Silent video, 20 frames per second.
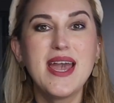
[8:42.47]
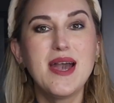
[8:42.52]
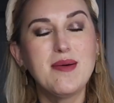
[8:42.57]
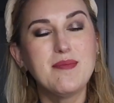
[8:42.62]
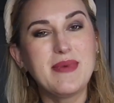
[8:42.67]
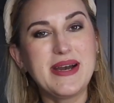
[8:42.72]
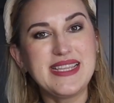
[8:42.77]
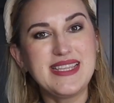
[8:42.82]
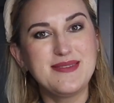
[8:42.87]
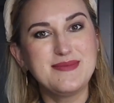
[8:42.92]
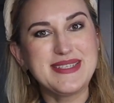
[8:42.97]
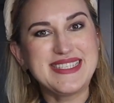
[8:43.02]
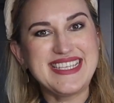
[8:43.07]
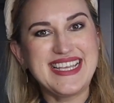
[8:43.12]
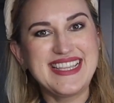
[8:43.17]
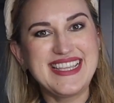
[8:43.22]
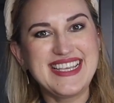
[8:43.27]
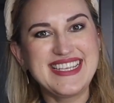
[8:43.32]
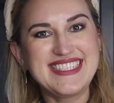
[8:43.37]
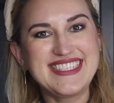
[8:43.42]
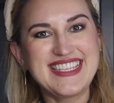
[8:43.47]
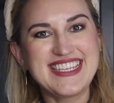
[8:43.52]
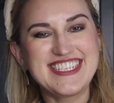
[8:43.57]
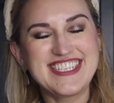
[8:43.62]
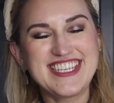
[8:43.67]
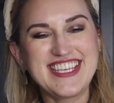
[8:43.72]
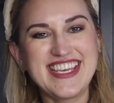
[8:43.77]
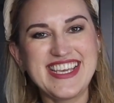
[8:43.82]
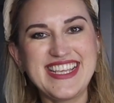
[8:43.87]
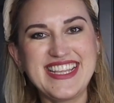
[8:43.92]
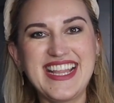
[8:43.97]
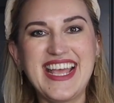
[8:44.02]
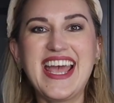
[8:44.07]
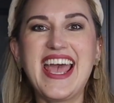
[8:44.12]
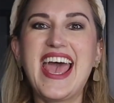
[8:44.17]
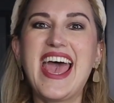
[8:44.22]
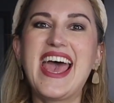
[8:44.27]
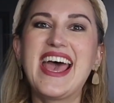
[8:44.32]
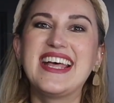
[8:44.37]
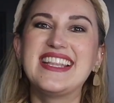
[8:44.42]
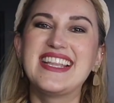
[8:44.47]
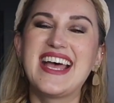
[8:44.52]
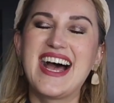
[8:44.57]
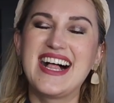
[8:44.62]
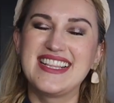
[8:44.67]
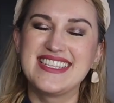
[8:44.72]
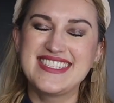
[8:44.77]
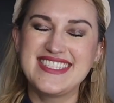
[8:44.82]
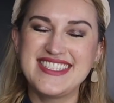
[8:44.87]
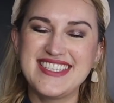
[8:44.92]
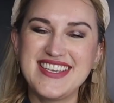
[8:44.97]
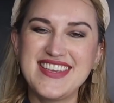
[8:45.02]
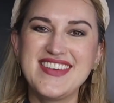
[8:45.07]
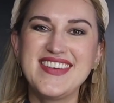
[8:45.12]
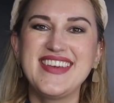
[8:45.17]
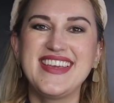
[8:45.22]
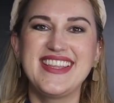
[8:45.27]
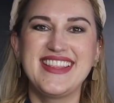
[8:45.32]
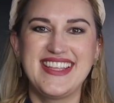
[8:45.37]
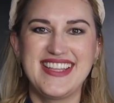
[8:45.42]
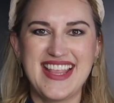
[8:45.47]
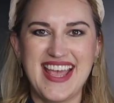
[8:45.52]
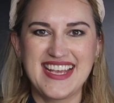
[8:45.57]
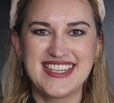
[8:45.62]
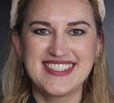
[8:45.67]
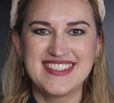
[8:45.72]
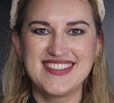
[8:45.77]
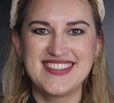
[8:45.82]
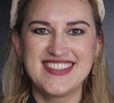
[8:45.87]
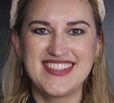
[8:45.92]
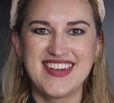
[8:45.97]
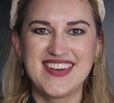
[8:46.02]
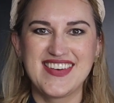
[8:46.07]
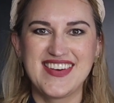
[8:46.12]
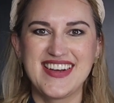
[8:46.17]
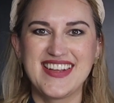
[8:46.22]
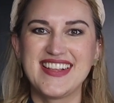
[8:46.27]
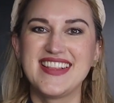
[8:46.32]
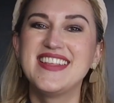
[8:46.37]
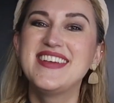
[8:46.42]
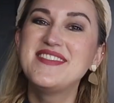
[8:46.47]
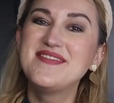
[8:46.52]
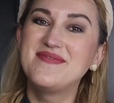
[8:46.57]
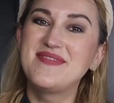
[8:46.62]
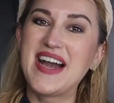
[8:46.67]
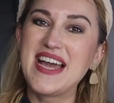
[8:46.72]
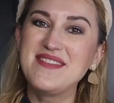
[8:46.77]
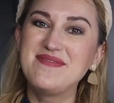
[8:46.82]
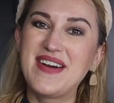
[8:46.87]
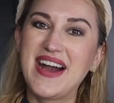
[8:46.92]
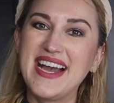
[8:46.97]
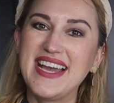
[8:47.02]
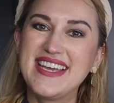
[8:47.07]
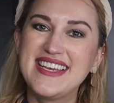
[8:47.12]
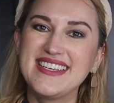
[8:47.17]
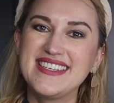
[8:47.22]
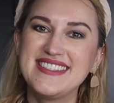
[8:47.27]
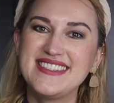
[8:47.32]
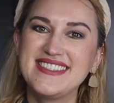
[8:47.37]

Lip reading: My name is Anna Stashkina and I'll see you in the next tutorial. Bye bye.